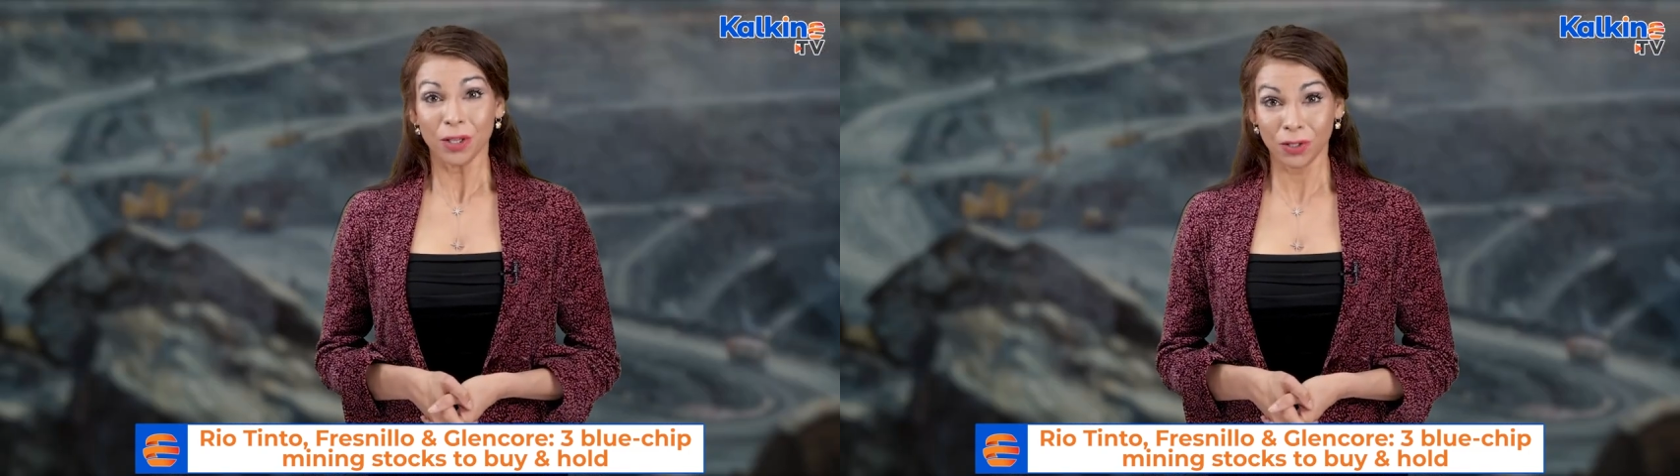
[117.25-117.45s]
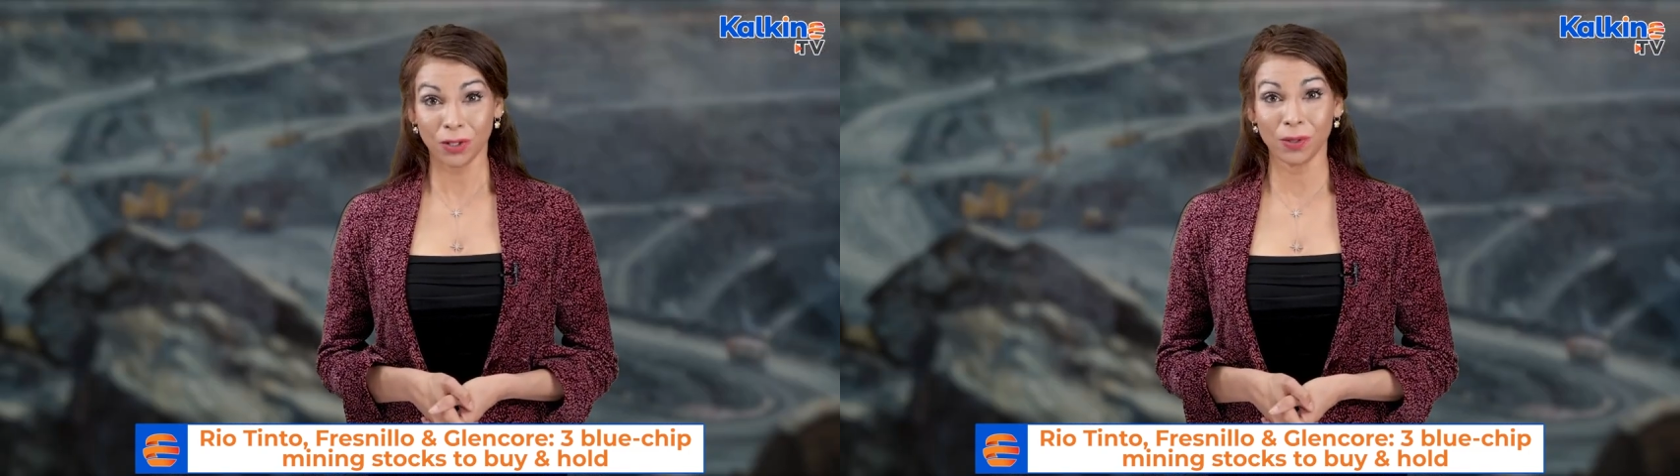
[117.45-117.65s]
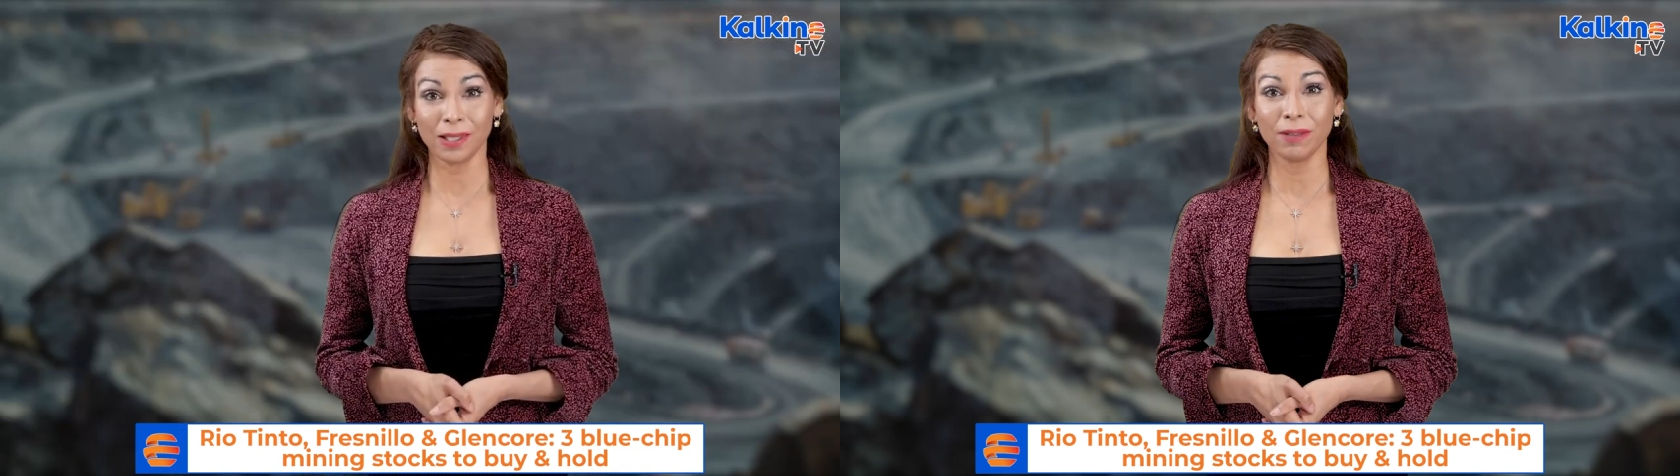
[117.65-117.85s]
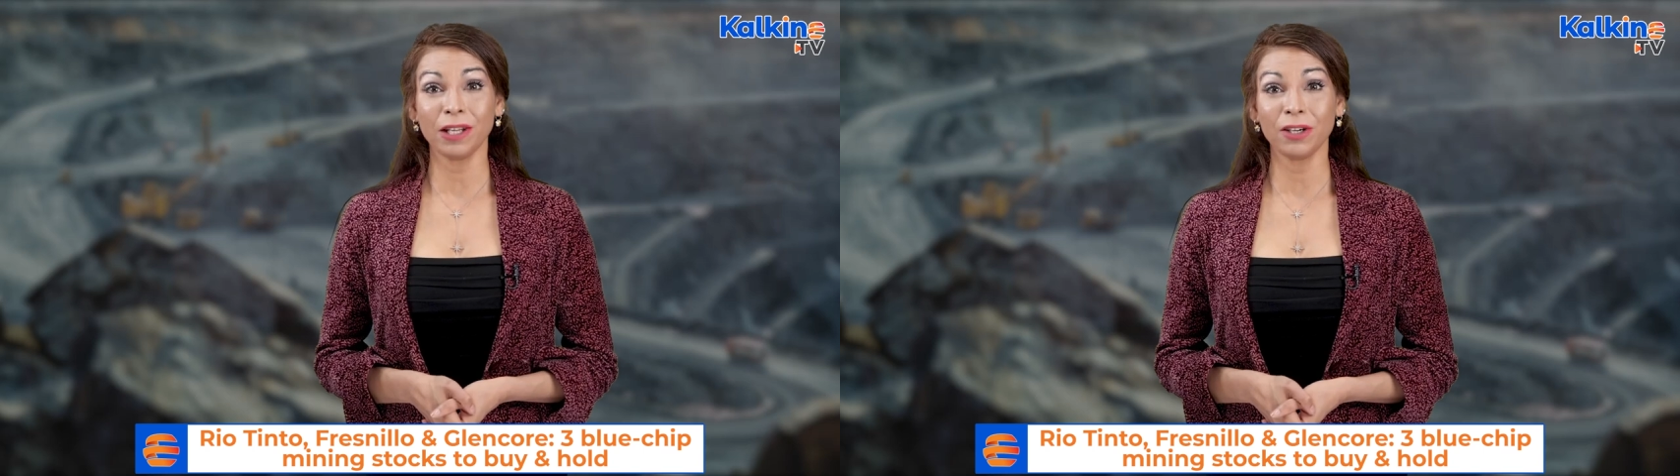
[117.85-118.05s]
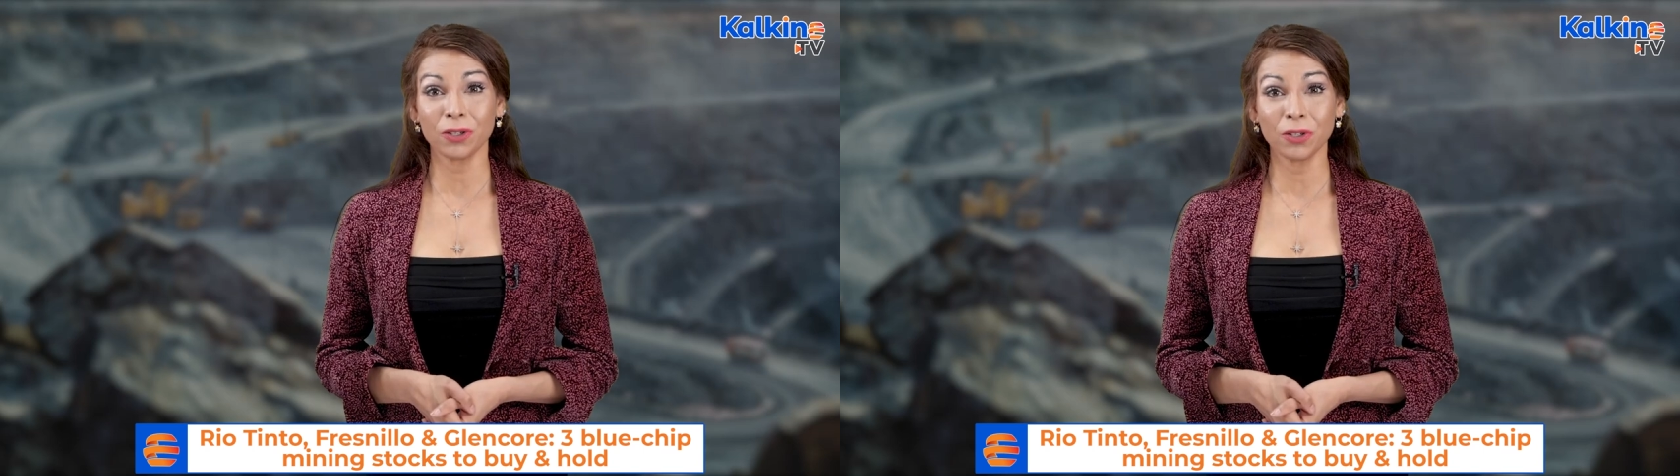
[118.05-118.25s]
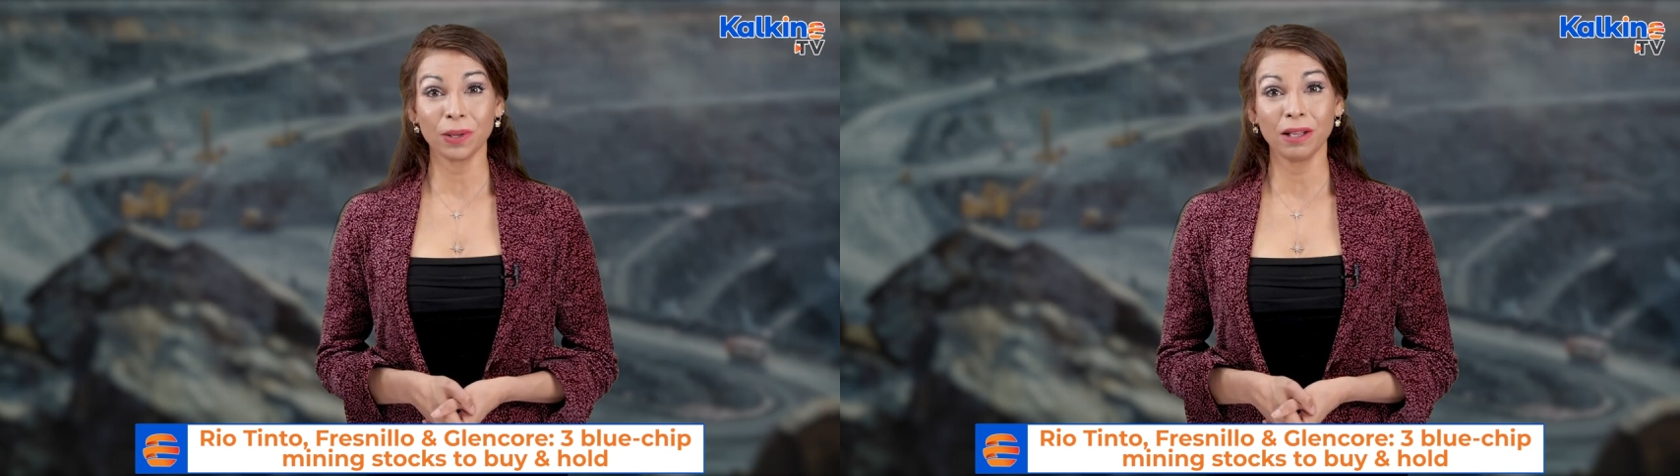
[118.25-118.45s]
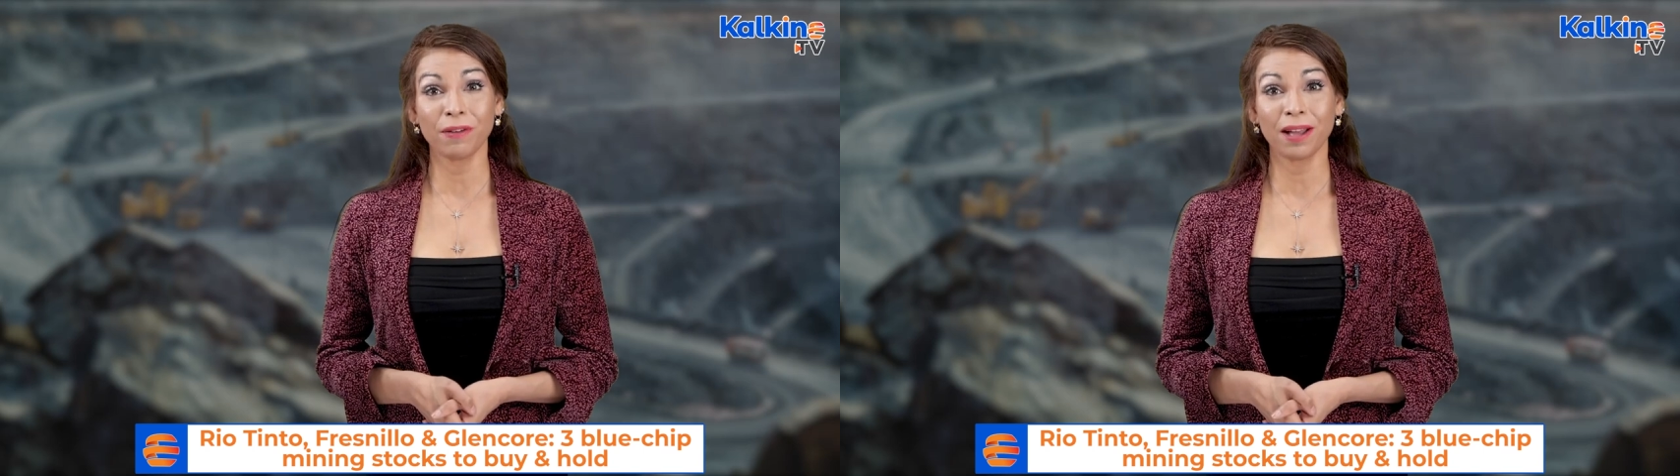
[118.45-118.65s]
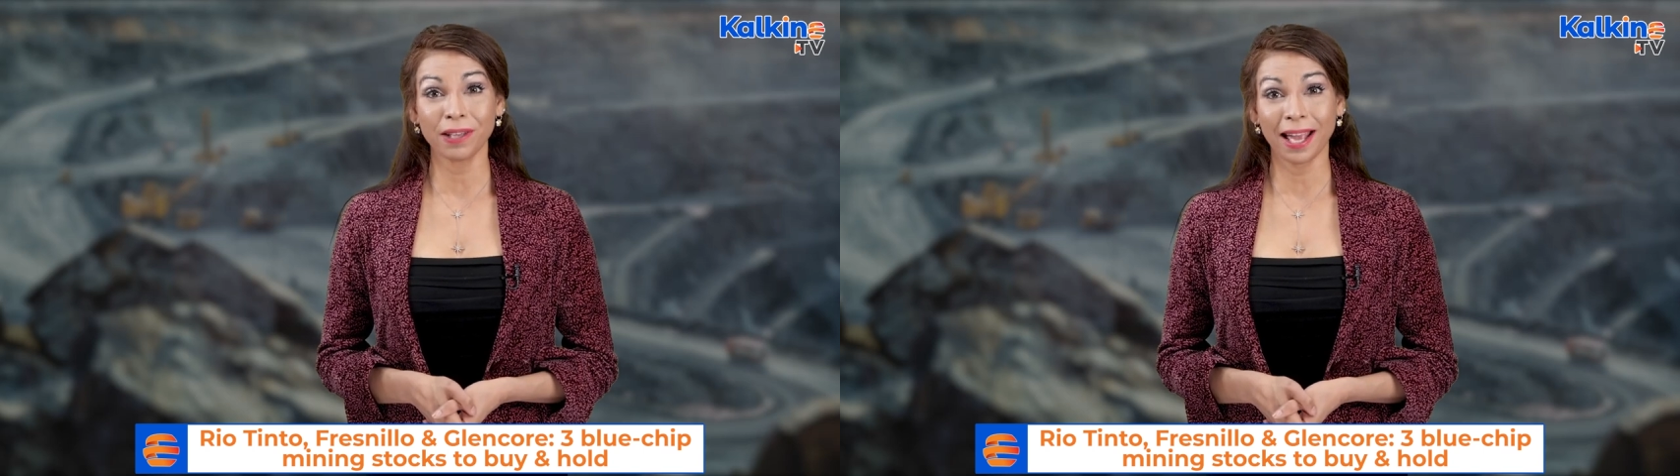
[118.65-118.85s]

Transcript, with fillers: to 725